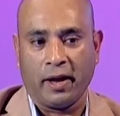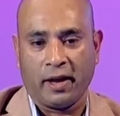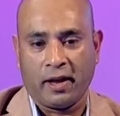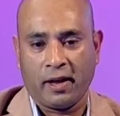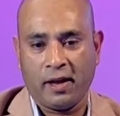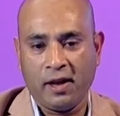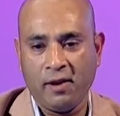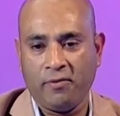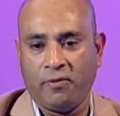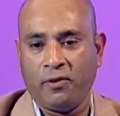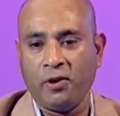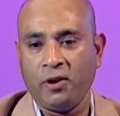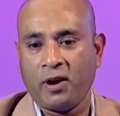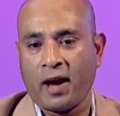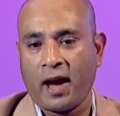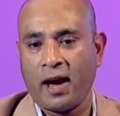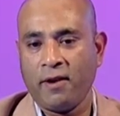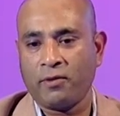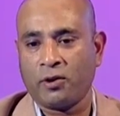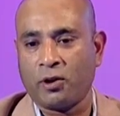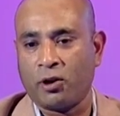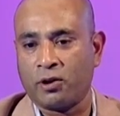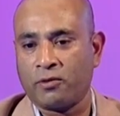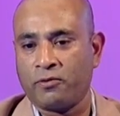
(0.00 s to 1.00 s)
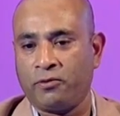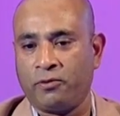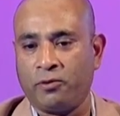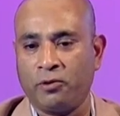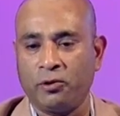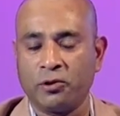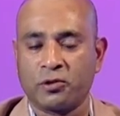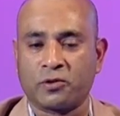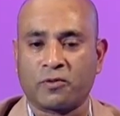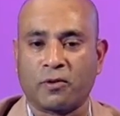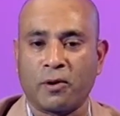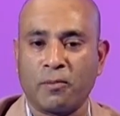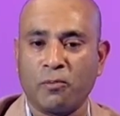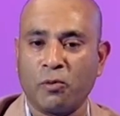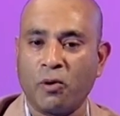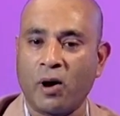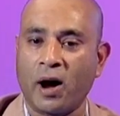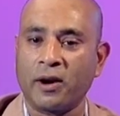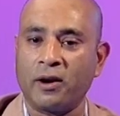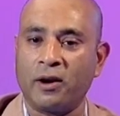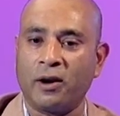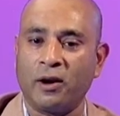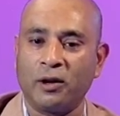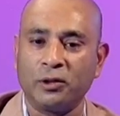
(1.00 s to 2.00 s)
If you have got force from
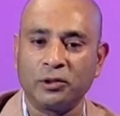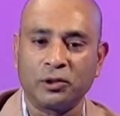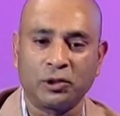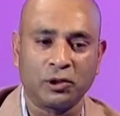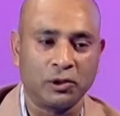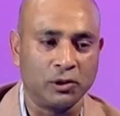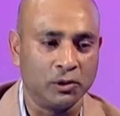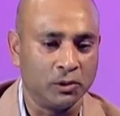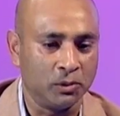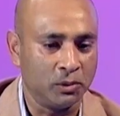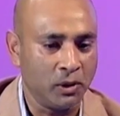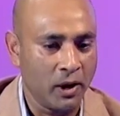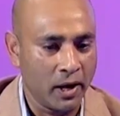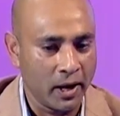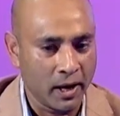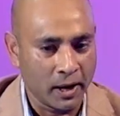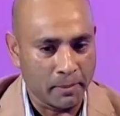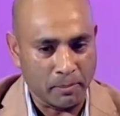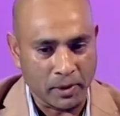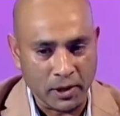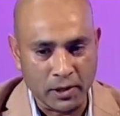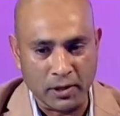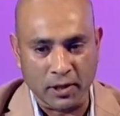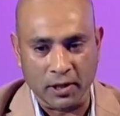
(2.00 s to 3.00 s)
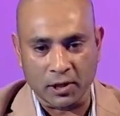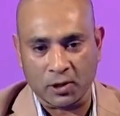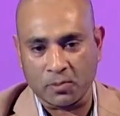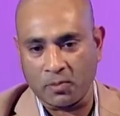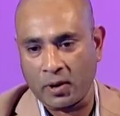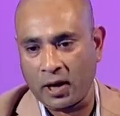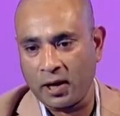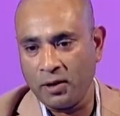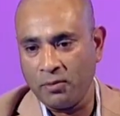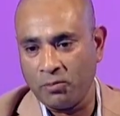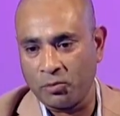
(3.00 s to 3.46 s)
one or two businessmen,